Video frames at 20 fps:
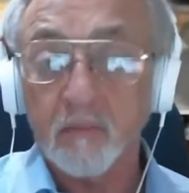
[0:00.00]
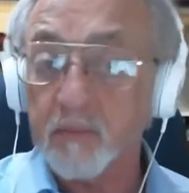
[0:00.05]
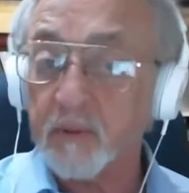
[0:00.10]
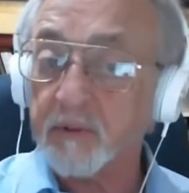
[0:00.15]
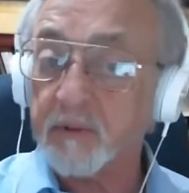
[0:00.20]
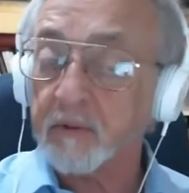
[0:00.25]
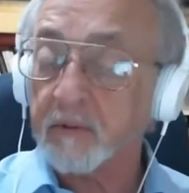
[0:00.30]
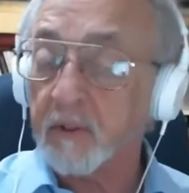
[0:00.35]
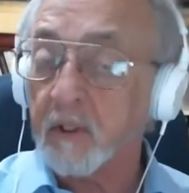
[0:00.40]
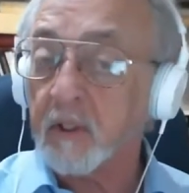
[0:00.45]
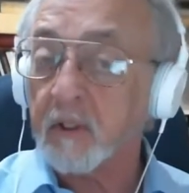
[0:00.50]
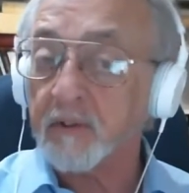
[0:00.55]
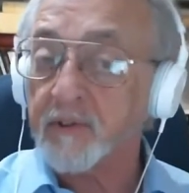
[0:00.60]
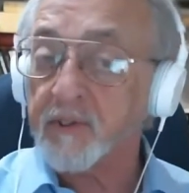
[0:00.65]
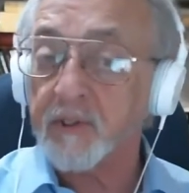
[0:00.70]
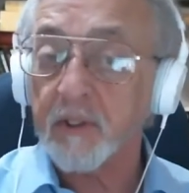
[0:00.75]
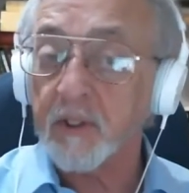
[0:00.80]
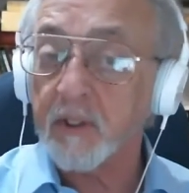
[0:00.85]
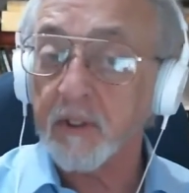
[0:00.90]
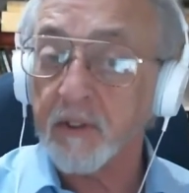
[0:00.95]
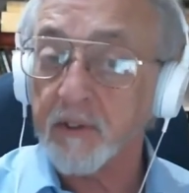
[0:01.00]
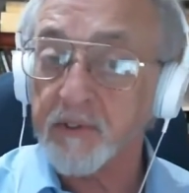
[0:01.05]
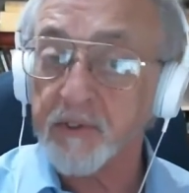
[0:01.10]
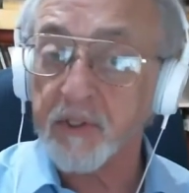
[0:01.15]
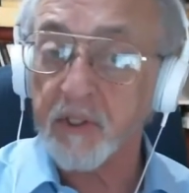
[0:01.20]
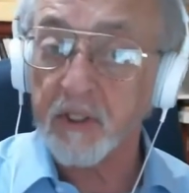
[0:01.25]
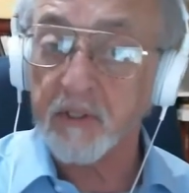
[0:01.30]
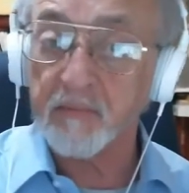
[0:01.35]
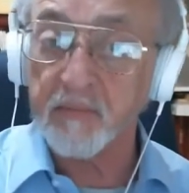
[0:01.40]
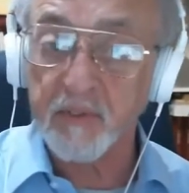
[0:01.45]
But they're all saying the
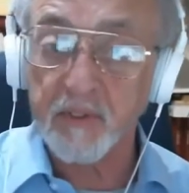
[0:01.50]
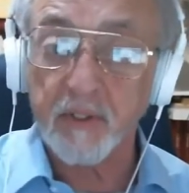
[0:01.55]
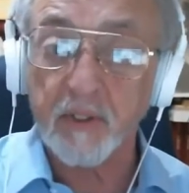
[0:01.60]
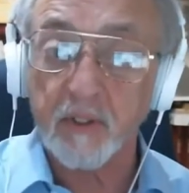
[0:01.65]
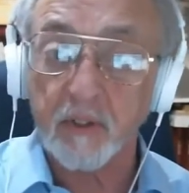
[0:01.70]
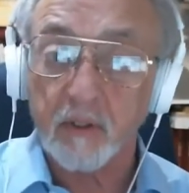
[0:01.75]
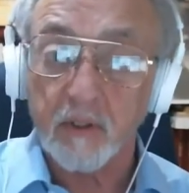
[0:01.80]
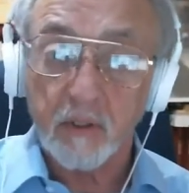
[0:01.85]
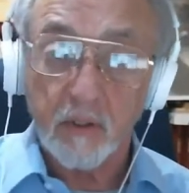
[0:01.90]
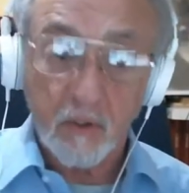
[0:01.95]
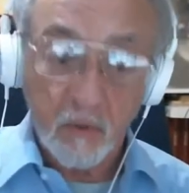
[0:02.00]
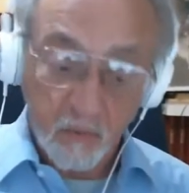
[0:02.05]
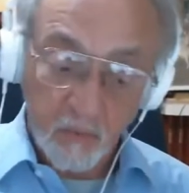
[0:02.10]
same thing.